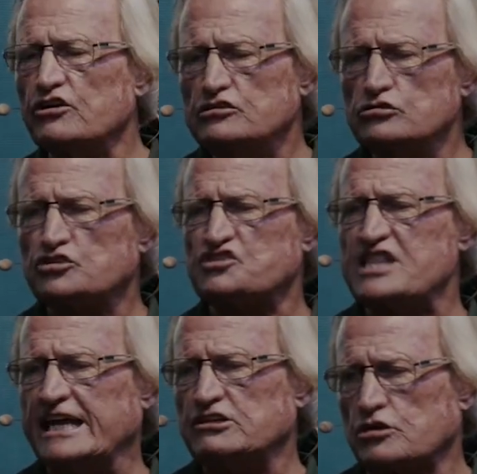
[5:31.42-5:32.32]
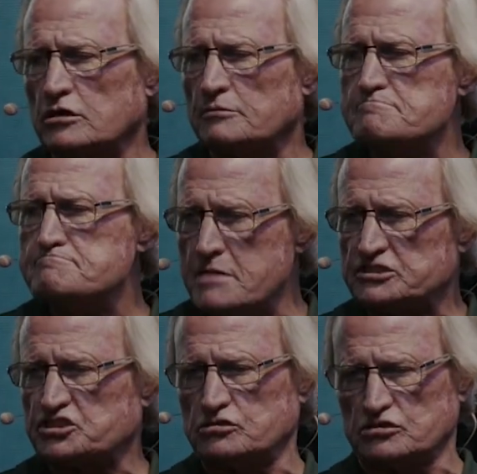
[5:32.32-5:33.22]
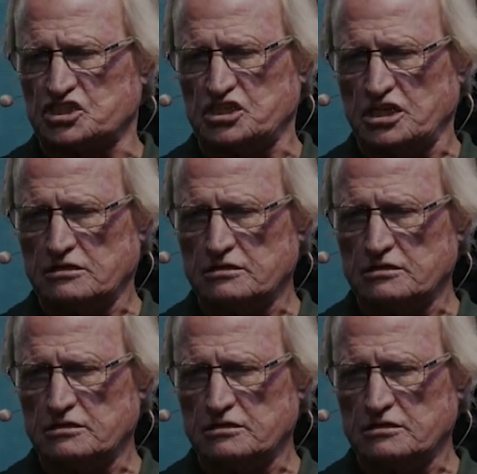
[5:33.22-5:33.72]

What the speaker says: used that term mustard seed.